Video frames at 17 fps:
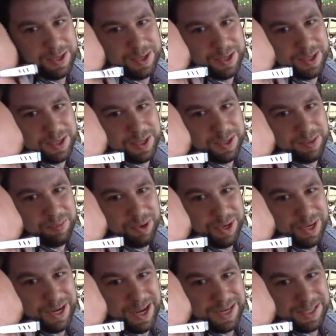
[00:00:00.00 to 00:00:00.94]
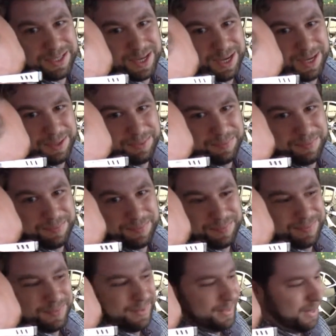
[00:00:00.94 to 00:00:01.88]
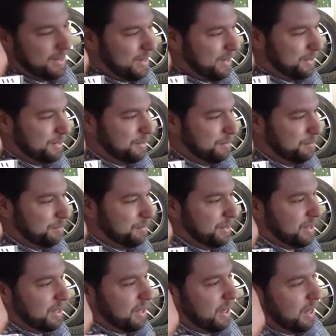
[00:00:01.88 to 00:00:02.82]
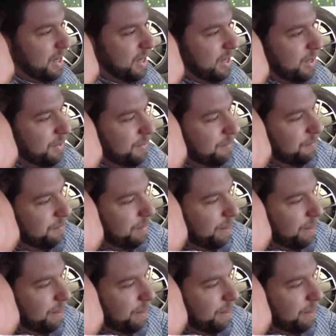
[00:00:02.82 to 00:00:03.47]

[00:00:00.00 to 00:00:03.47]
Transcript: Nice. Pretty nice, eh? Yeah. Awesome. Um,